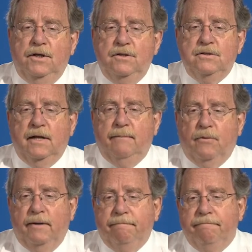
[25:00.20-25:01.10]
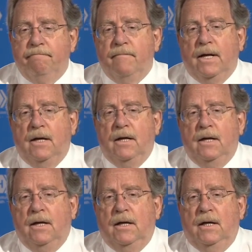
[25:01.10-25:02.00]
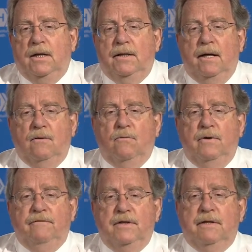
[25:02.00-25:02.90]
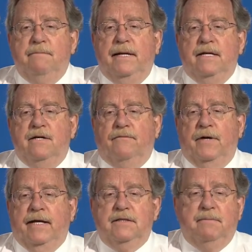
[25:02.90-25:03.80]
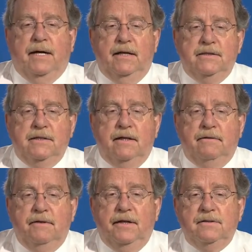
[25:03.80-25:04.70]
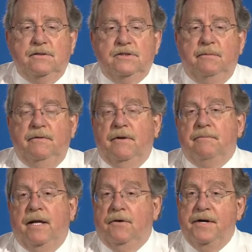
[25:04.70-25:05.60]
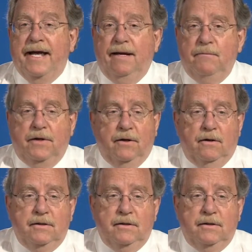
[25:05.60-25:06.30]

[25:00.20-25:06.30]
use lamprey. Now, we've looked at many different antibodies, and these are some of them that are named here.